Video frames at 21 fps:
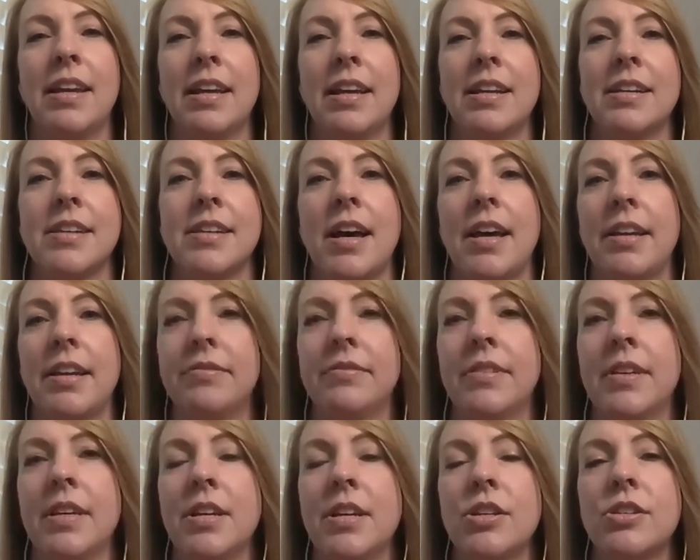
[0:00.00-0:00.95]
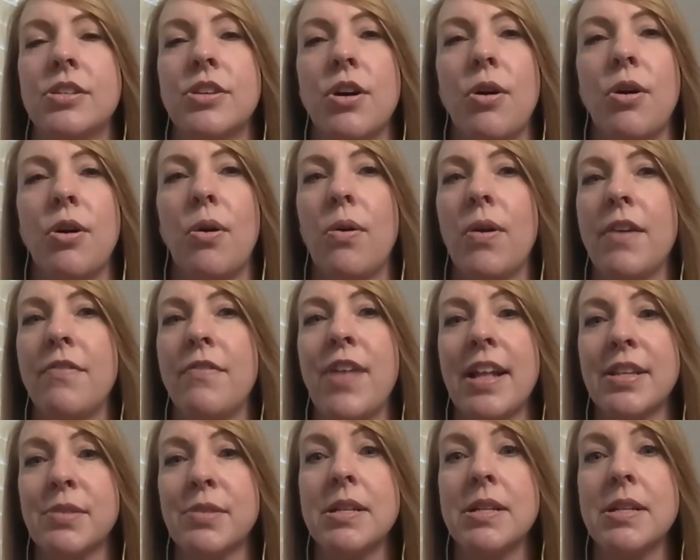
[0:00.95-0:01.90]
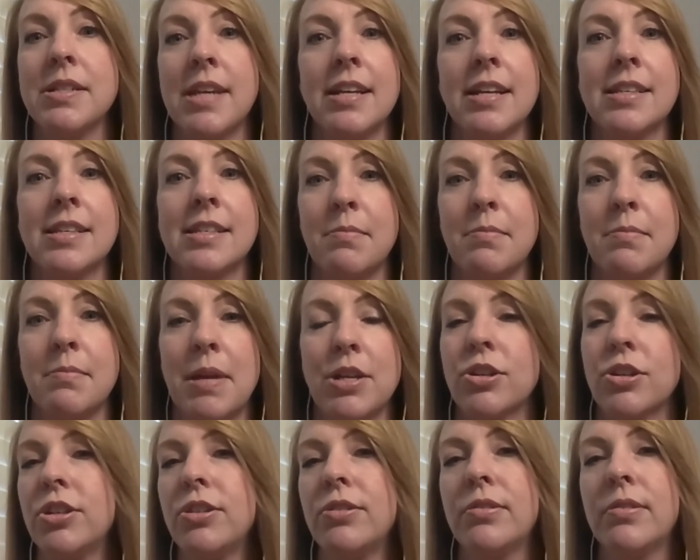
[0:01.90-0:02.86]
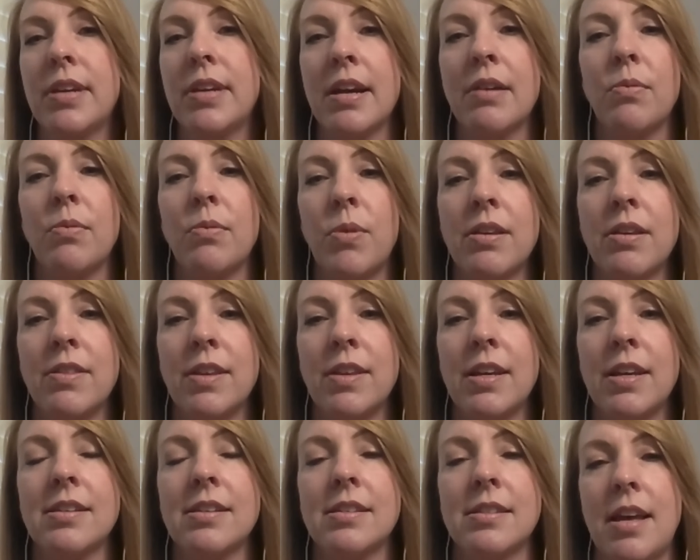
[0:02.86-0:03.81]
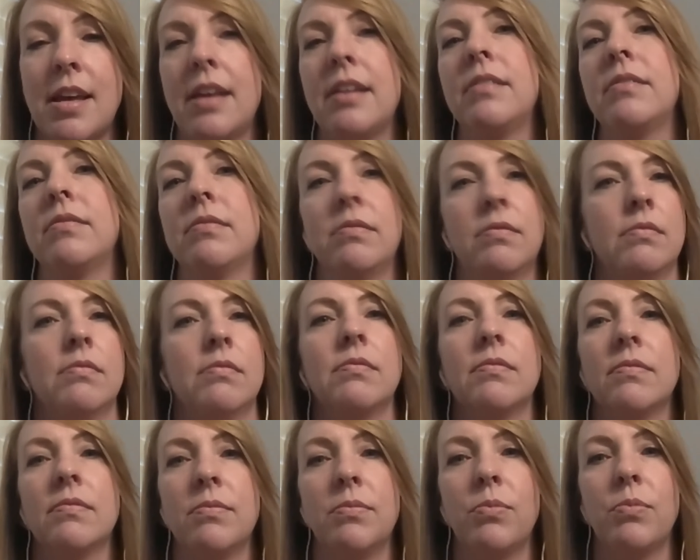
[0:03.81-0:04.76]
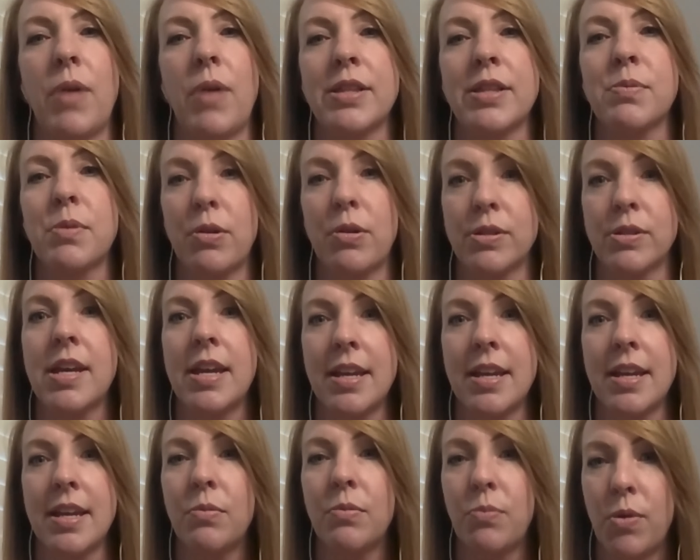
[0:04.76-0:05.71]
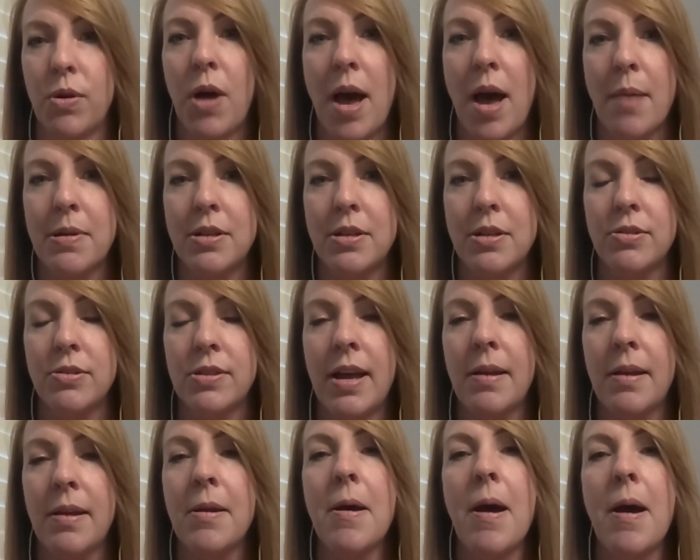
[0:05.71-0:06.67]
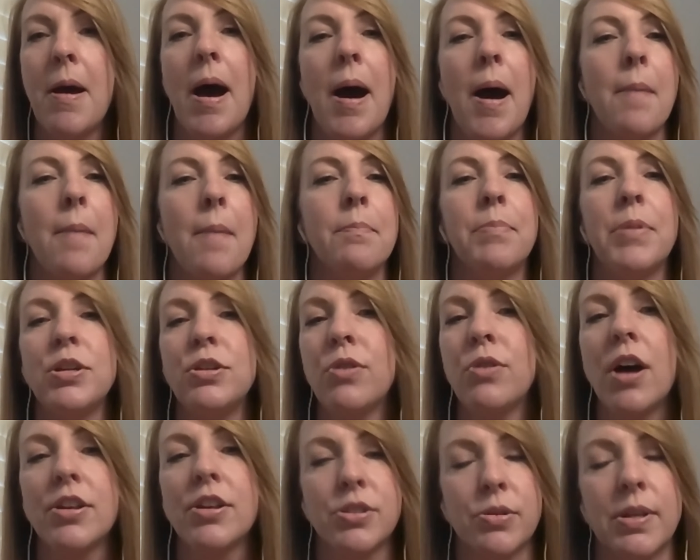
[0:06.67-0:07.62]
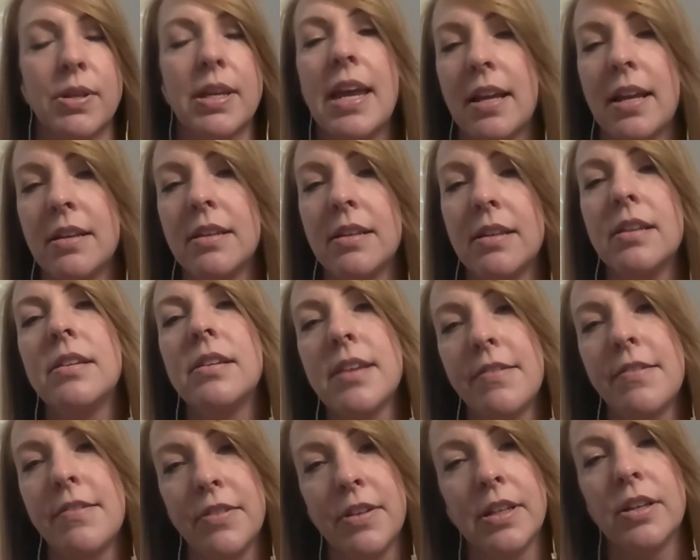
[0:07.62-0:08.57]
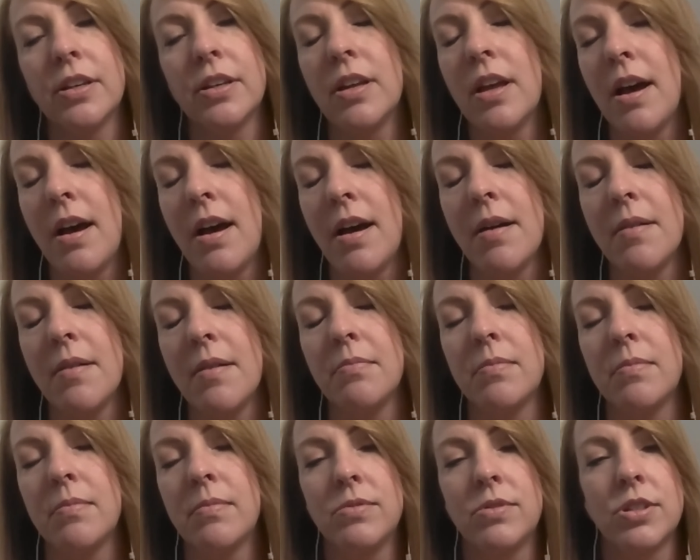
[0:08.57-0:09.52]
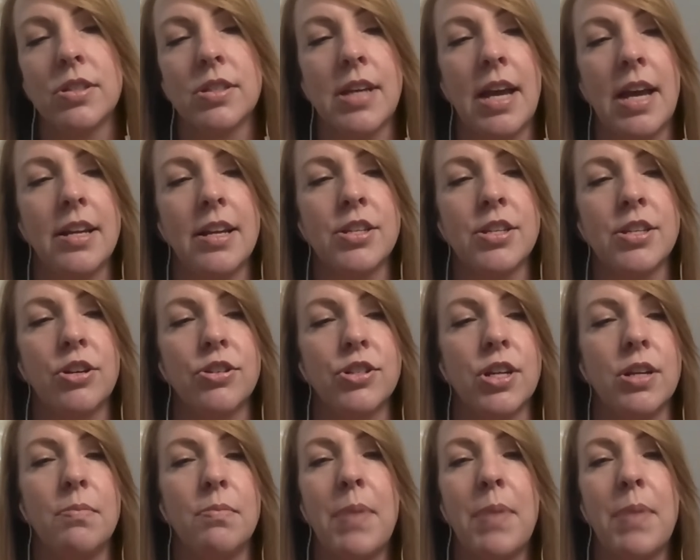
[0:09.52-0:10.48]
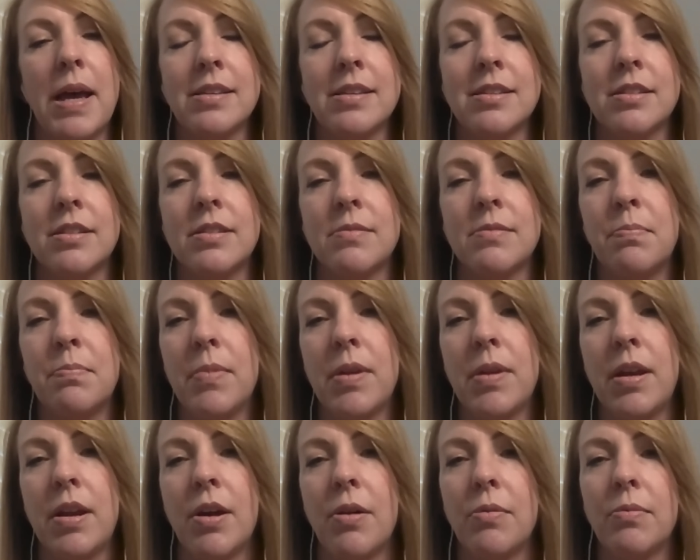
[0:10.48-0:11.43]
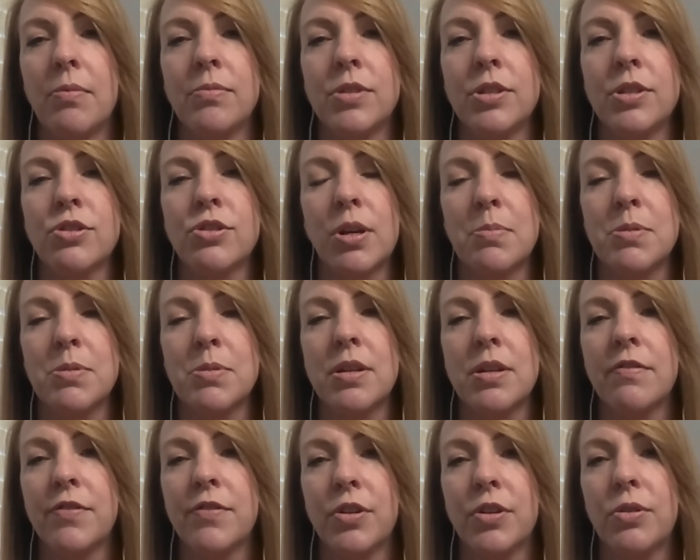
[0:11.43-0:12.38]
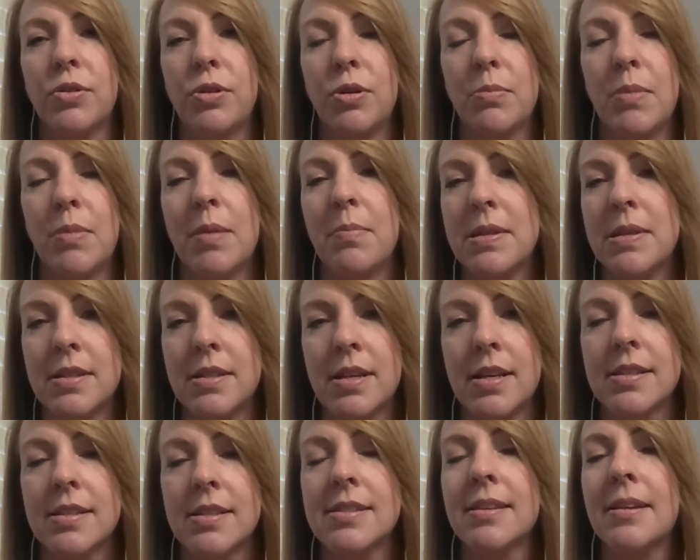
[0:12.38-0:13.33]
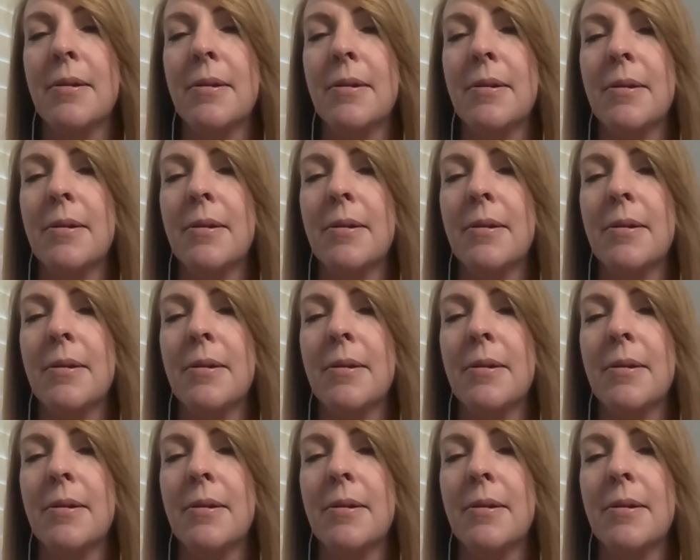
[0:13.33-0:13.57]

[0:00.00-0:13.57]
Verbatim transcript: and get it done. So if that's what it takes to make sure you get one of these, then that's what it'll take, and we'll happy to do that. Um, but you also can definitely um, just kind of search in best, you know, description for Google My Business.